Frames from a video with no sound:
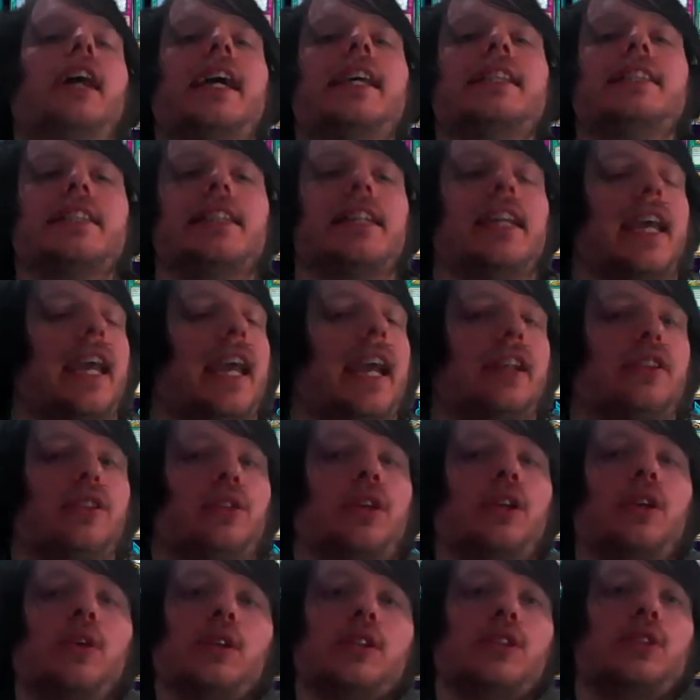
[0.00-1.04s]
8s in the hand,
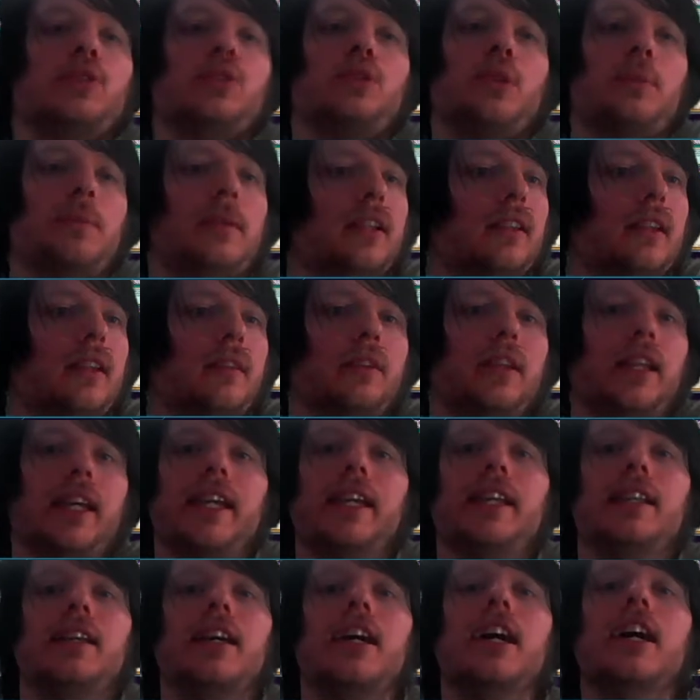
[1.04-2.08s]
you could also tribute a level
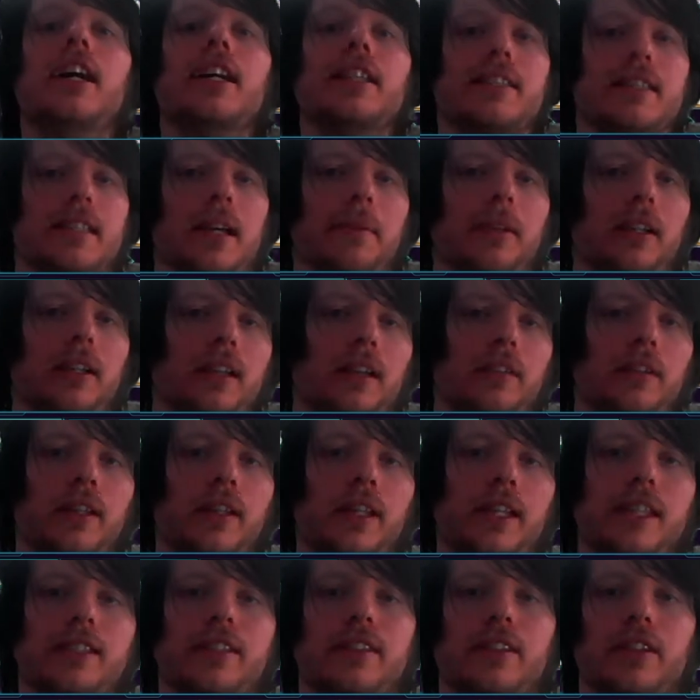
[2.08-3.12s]
8, summon a
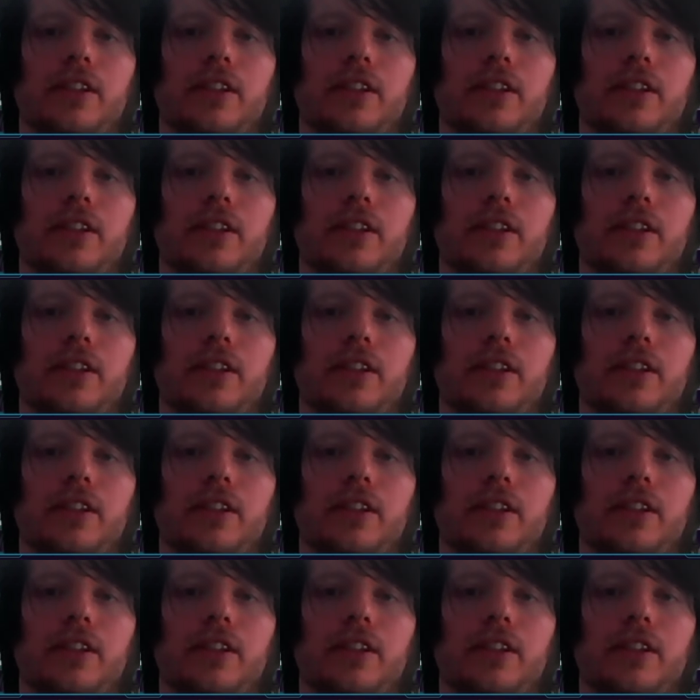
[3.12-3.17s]
level 8.